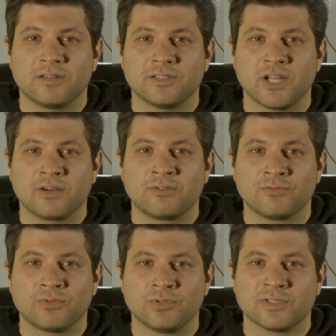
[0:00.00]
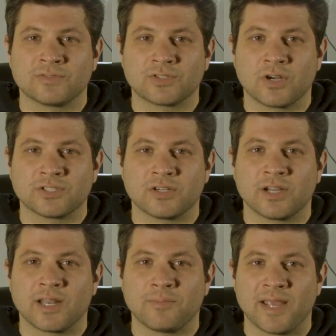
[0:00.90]
to the general rules of
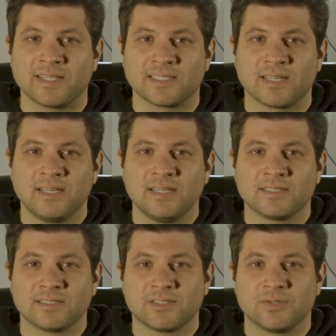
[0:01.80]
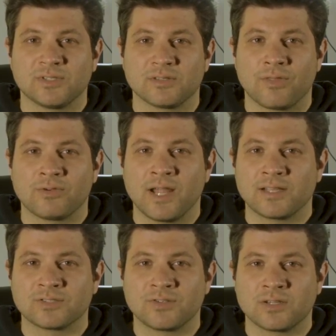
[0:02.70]
structuring and pacing, such as using the
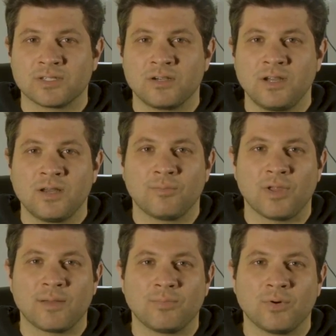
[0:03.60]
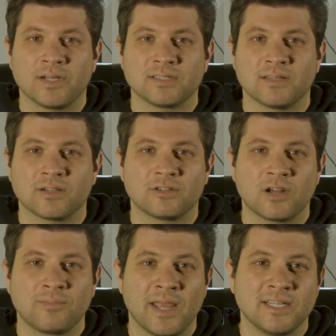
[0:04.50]
3-act structure, plot points, and the
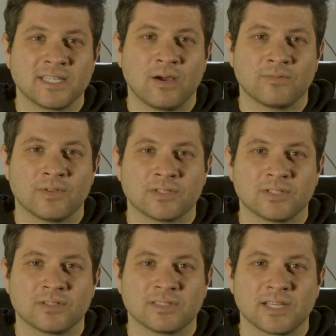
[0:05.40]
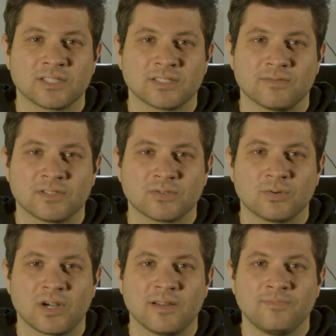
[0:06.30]
correct page count for the certain sections of the
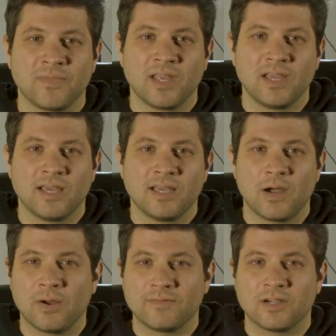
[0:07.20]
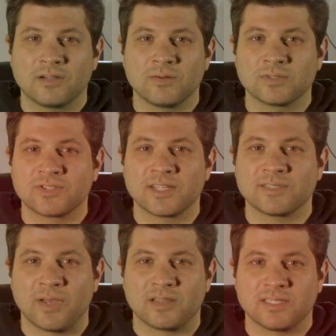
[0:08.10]
story. However, don't stress
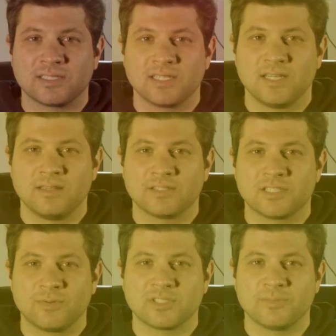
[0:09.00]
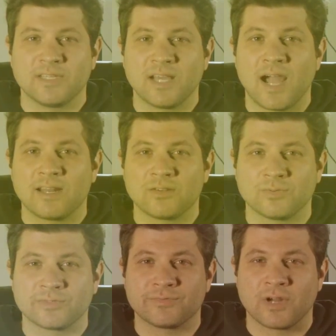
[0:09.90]
about this. These are supposed to be guiding
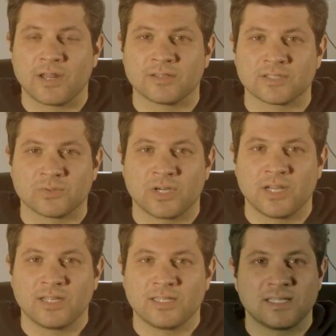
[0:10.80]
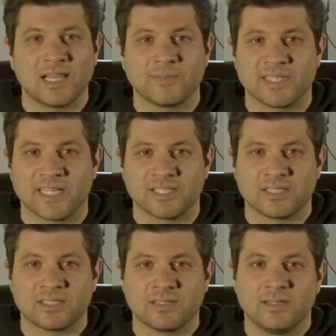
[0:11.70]
tools for writing a story, not
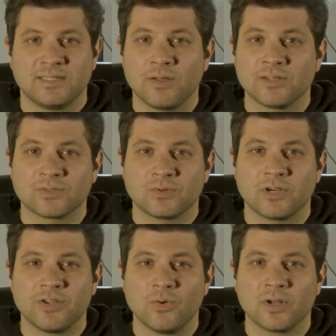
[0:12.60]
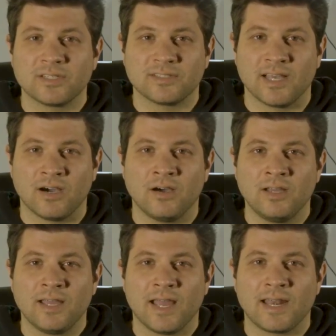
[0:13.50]
limitations. Tell the story you want to tell
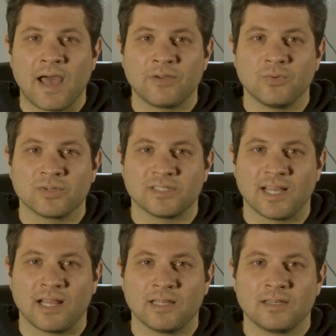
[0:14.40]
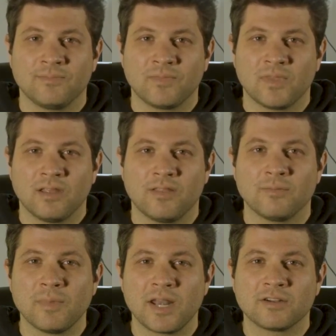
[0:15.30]
and how you want to tell it. There are
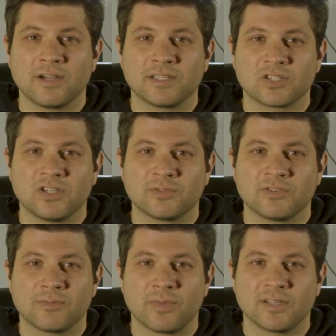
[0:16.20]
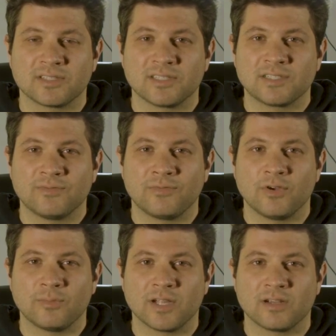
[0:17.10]
many great scripts written by successful
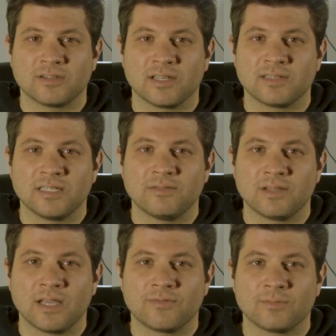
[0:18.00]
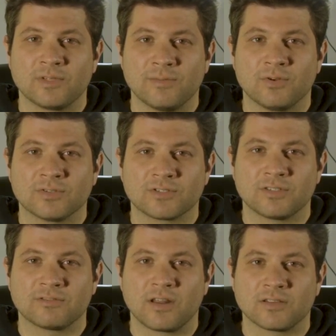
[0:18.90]
filmmakers that deviate from typical
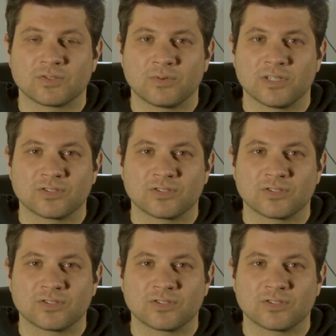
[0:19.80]
screenwriting story